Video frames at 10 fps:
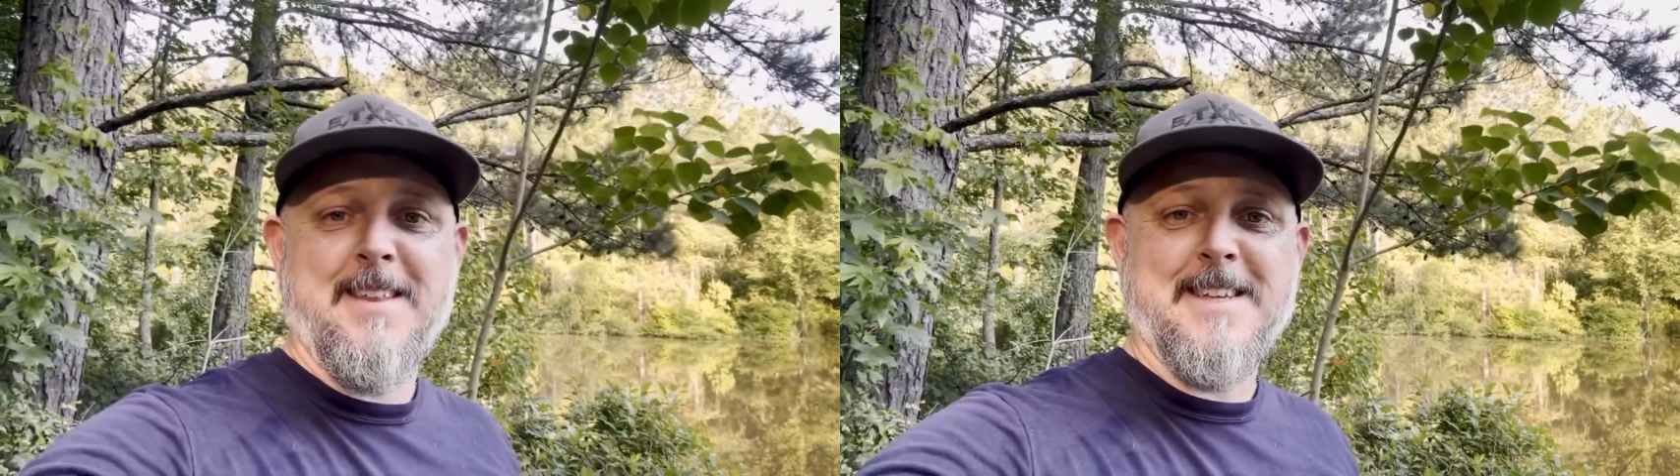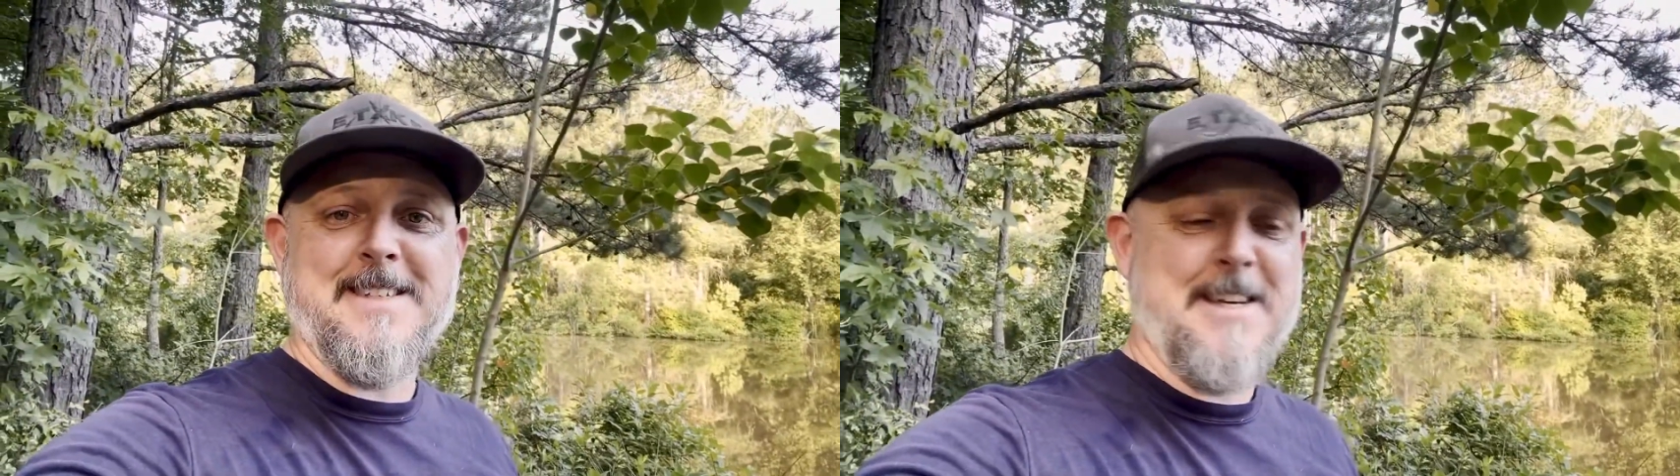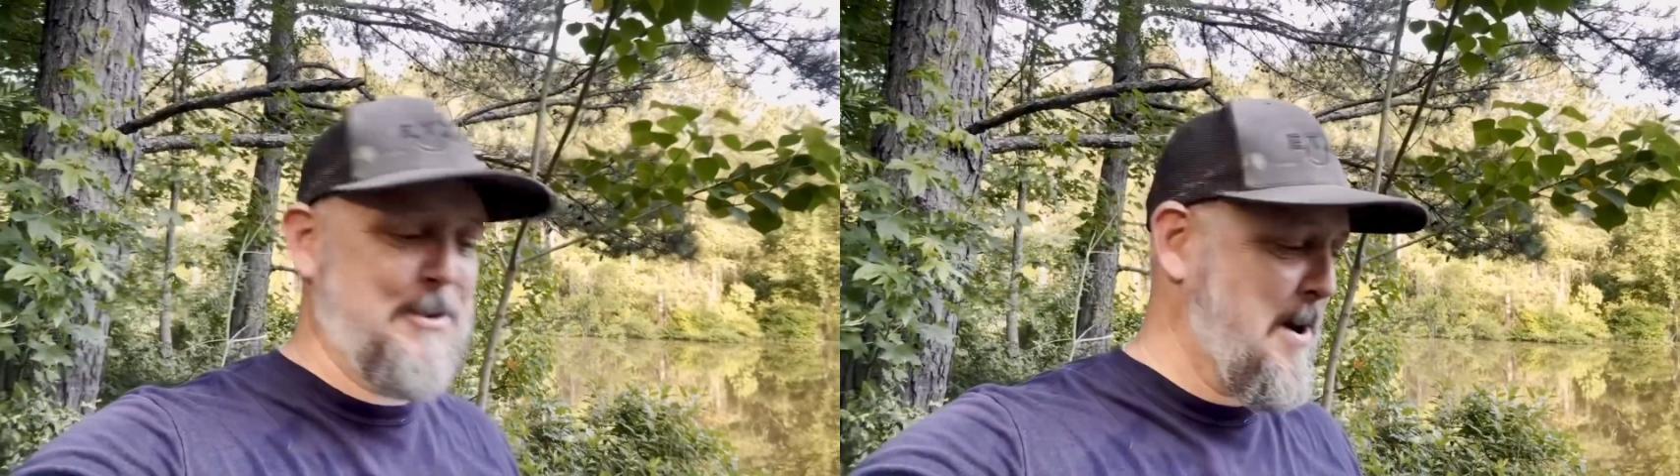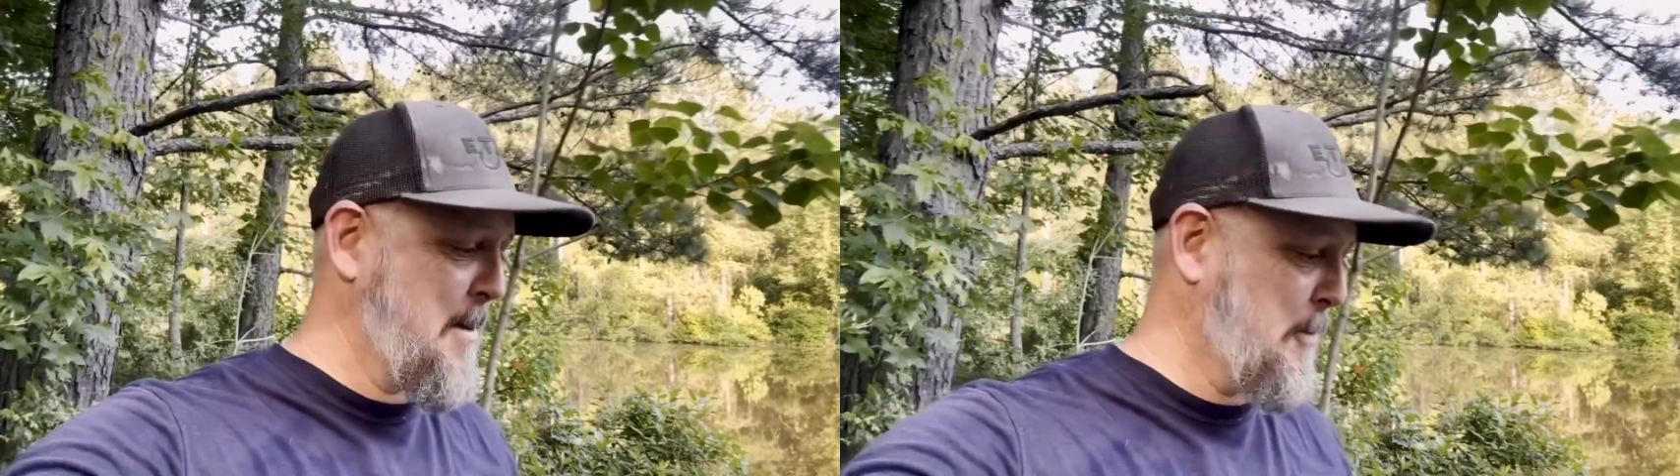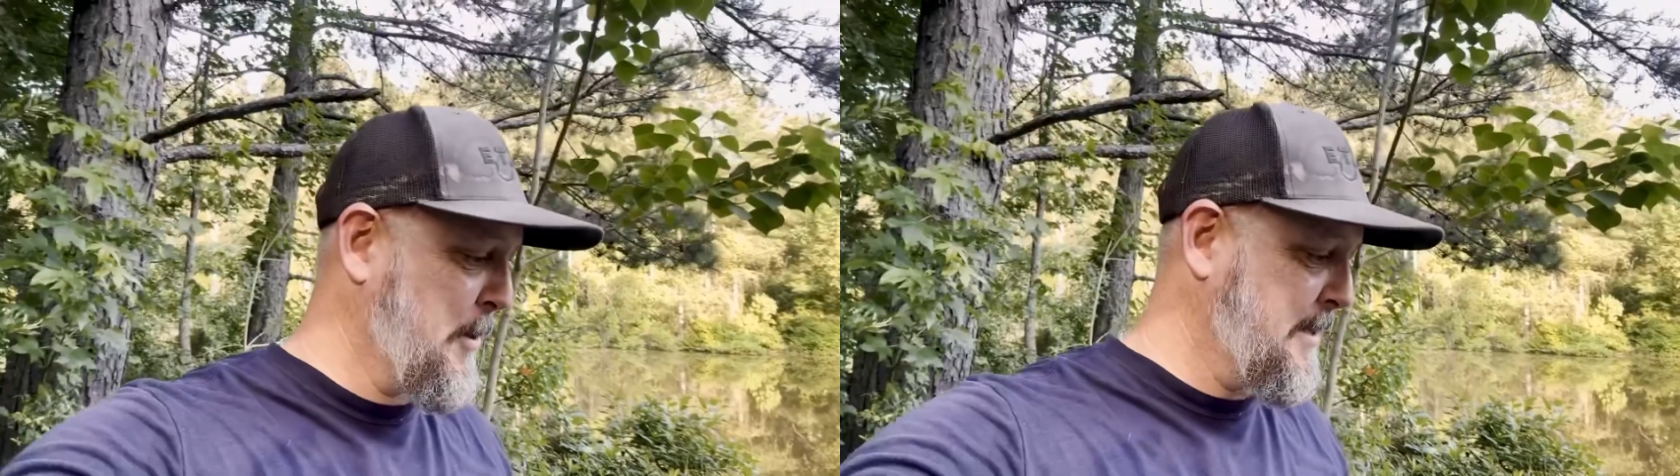This
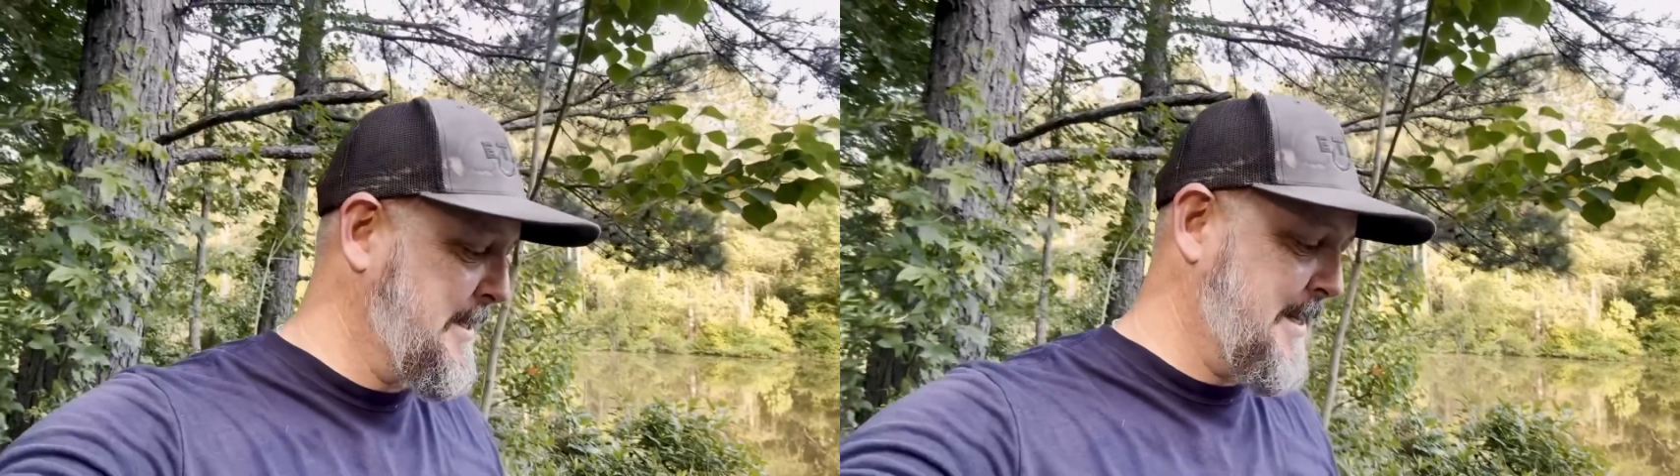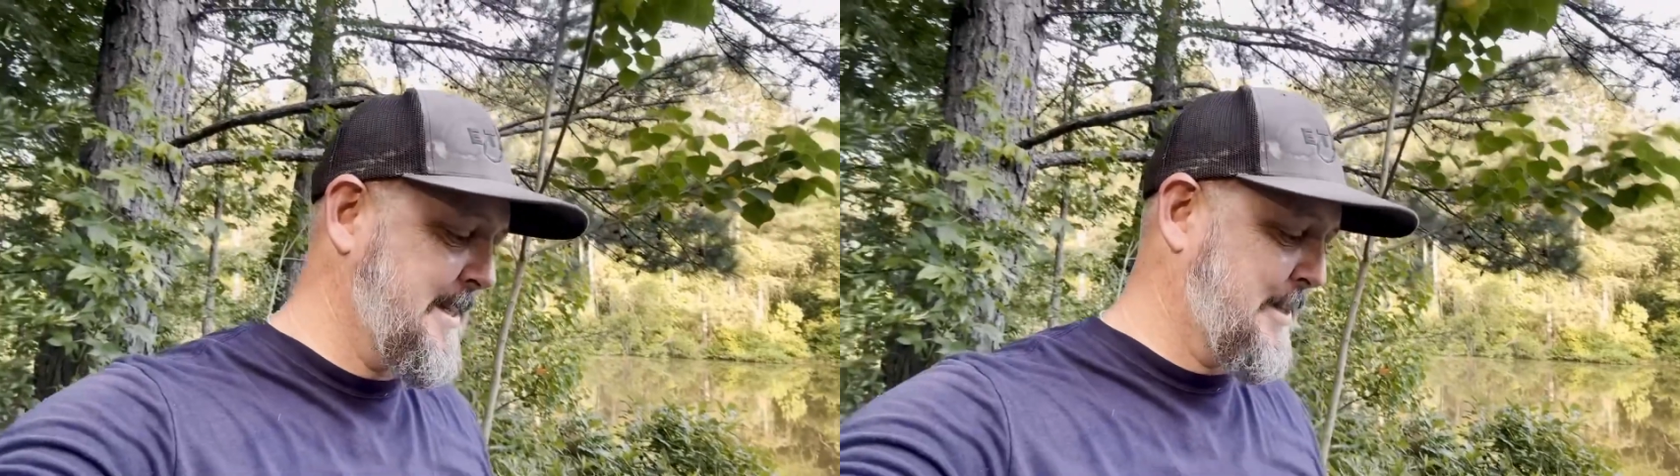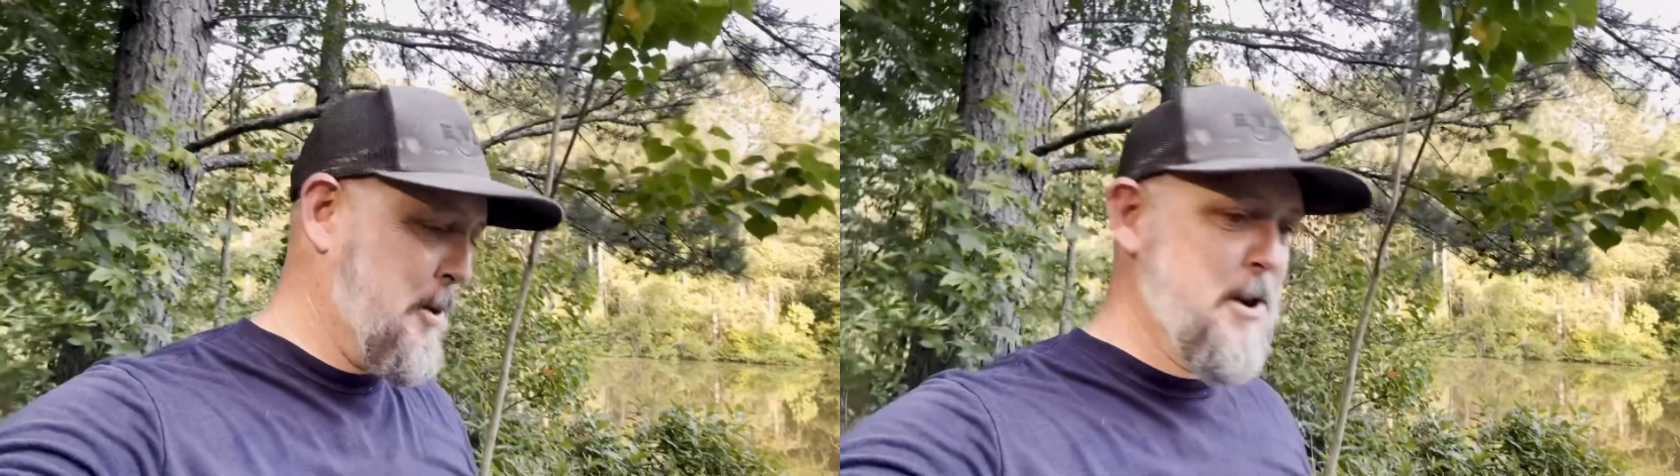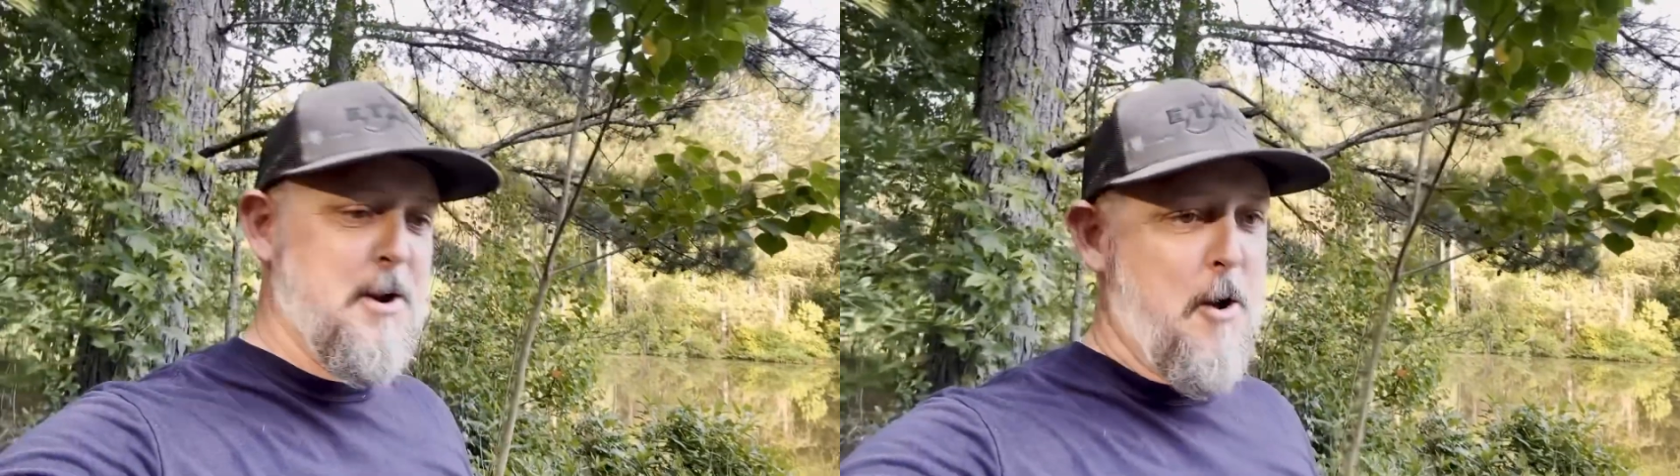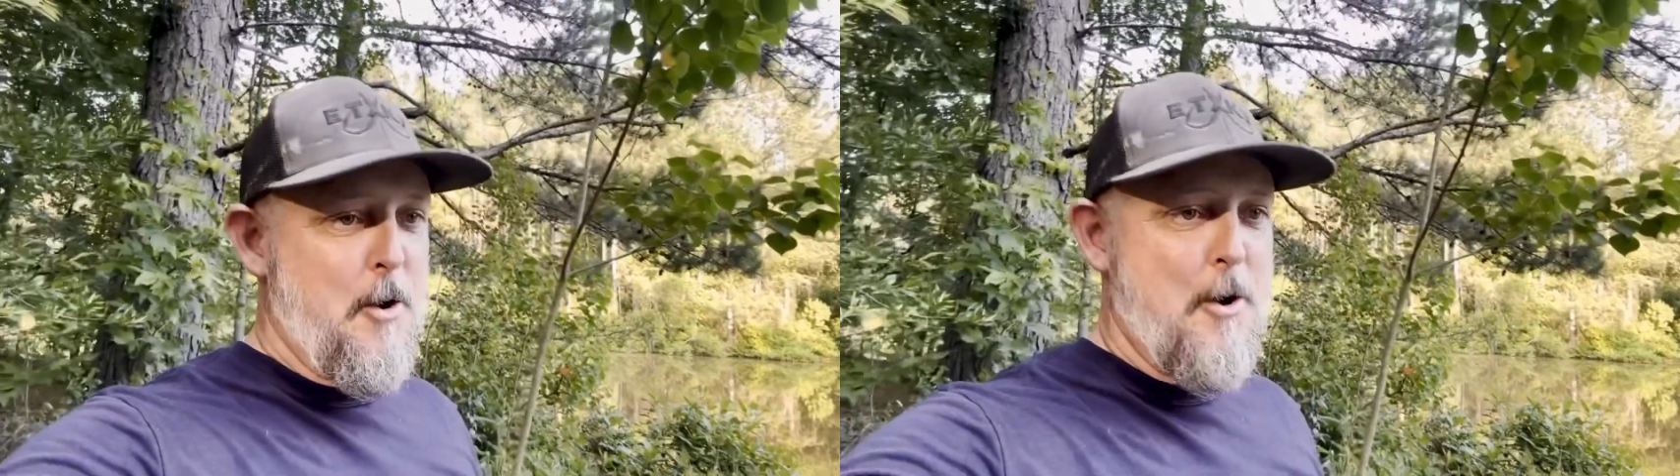Z-trap is good in
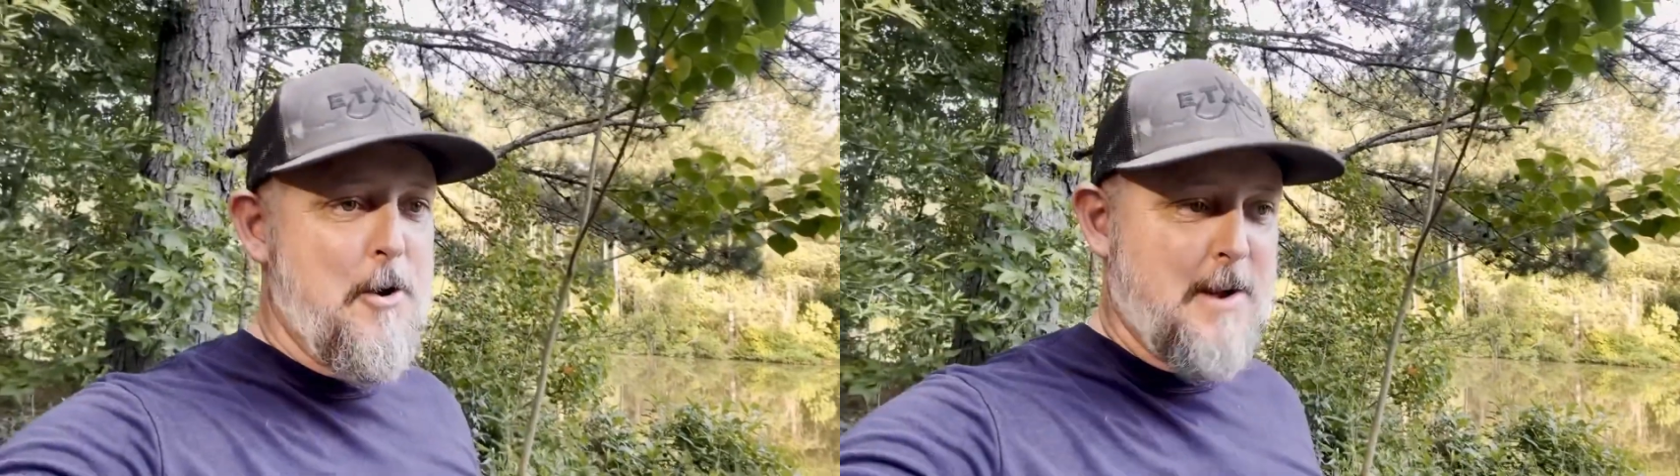all